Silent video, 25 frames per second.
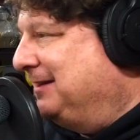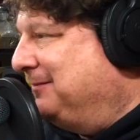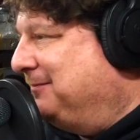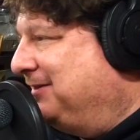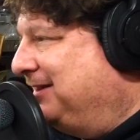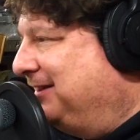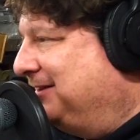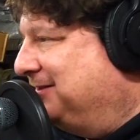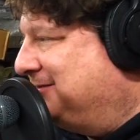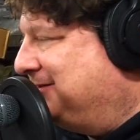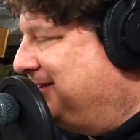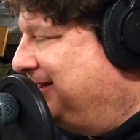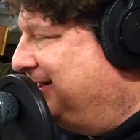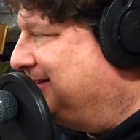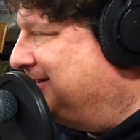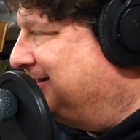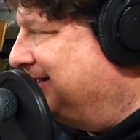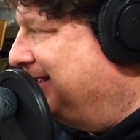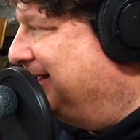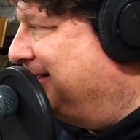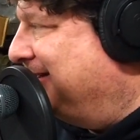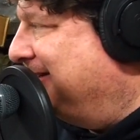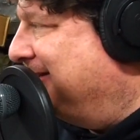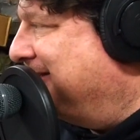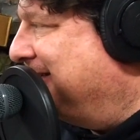the same thing she
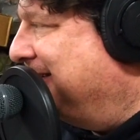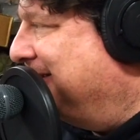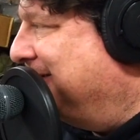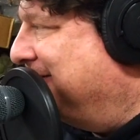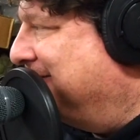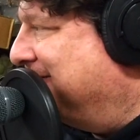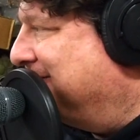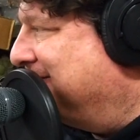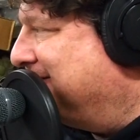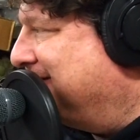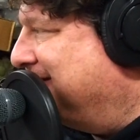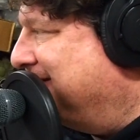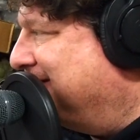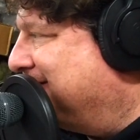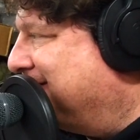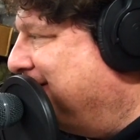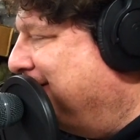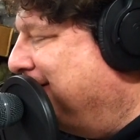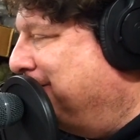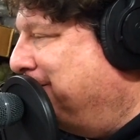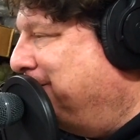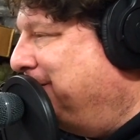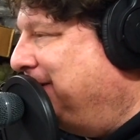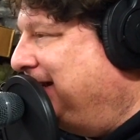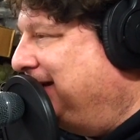said until she
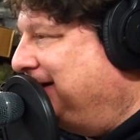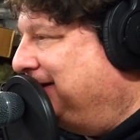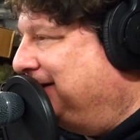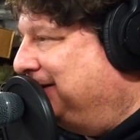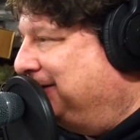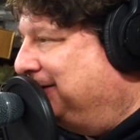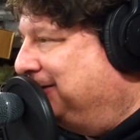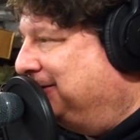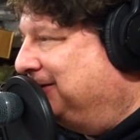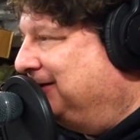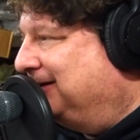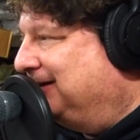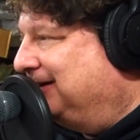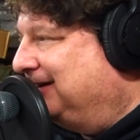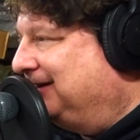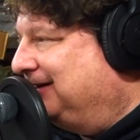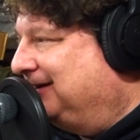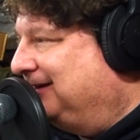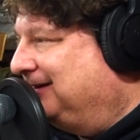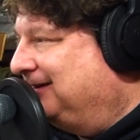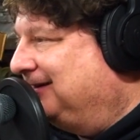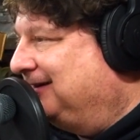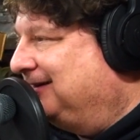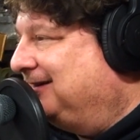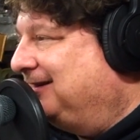started beating you, and
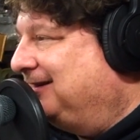then